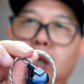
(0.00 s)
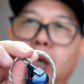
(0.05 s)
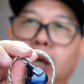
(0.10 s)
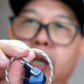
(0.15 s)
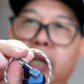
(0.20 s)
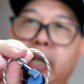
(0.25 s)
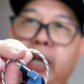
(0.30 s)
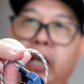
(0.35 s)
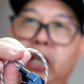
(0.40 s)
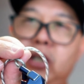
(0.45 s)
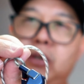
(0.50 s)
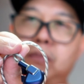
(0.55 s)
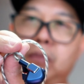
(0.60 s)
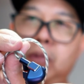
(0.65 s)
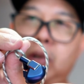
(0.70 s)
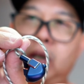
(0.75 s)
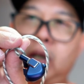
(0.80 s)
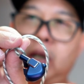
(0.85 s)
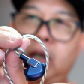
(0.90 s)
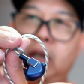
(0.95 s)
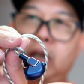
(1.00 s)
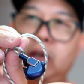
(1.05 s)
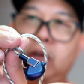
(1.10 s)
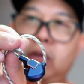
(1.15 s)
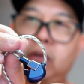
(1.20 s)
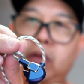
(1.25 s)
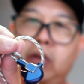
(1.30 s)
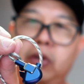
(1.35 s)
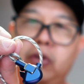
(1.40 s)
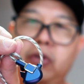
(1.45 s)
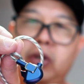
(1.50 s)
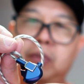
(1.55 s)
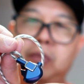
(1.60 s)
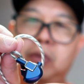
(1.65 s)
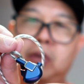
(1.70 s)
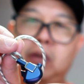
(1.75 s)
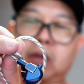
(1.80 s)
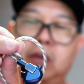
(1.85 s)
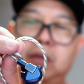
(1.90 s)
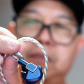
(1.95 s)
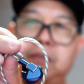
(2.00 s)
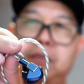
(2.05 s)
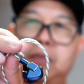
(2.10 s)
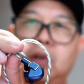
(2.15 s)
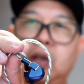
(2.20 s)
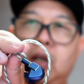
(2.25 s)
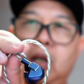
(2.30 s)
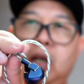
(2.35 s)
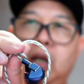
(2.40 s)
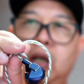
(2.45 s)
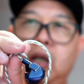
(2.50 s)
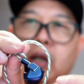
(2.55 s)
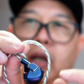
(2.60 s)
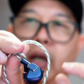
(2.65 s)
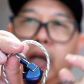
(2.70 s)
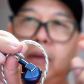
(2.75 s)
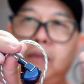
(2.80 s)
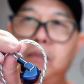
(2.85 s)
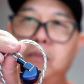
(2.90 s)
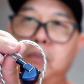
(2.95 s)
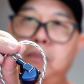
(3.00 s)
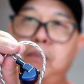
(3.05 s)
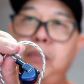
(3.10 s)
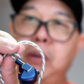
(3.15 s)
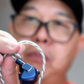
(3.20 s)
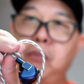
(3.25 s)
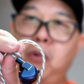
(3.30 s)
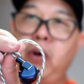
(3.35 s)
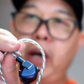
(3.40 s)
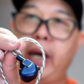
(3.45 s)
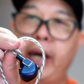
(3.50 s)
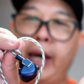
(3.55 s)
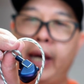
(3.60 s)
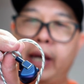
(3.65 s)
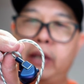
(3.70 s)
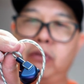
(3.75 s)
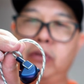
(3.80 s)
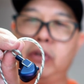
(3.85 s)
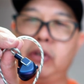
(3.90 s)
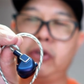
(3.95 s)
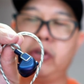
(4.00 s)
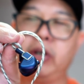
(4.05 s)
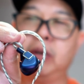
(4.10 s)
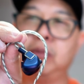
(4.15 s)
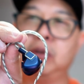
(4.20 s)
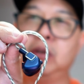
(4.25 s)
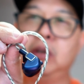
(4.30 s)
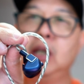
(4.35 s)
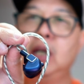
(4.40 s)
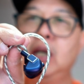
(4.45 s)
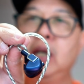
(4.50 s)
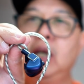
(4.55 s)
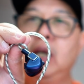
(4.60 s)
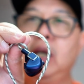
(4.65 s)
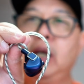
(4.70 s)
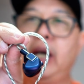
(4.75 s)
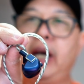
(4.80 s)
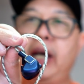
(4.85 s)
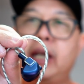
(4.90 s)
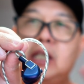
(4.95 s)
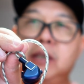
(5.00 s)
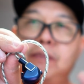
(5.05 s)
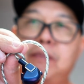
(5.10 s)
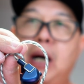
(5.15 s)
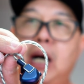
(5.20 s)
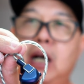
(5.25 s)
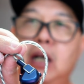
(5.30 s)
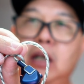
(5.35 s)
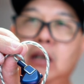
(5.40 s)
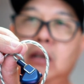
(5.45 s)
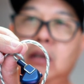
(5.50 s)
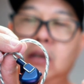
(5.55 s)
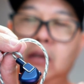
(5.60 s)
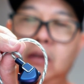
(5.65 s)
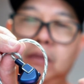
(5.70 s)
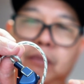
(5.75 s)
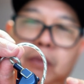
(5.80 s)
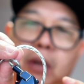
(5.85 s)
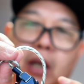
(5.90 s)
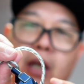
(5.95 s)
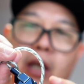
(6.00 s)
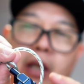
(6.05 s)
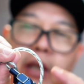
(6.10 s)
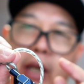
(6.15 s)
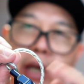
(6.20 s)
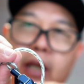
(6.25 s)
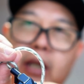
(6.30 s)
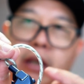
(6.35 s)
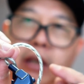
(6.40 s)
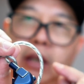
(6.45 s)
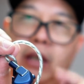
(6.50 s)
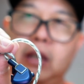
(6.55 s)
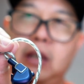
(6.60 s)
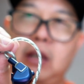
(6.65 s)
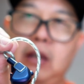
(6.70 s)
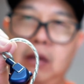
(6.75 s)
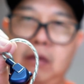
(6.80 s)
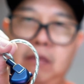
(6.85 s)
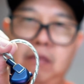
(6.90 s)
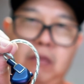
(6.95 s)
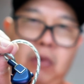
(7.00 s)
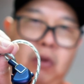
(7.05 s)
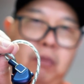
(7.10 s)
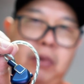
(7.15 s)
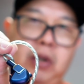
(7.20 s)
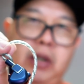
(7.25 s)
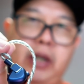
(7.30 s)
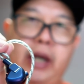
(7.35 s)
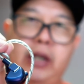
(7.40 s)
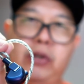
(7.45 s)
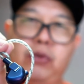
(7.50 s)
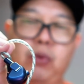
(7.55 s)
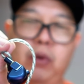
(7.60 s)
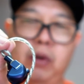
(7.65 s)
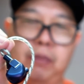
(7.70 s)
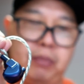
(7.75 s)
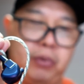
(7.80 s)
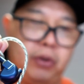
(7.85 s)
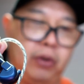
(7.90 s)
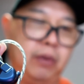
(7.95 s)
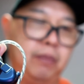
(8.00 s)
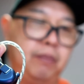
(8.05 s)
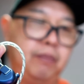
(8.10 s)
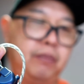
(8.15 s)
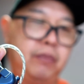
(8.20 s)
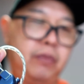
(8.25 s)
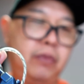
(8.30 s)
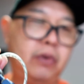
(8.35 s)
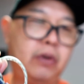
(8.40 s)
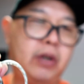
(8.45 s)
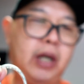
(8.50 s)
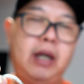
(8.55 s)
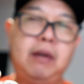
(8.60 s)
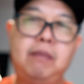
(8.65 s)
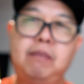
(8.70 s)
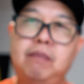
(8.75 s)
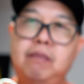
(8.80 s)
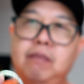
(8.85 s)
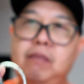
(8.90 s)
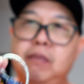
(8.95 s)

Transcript: engagement to your treble, a bit more air to the treble and sparkle, then it'll be the S12 Pro. Okay,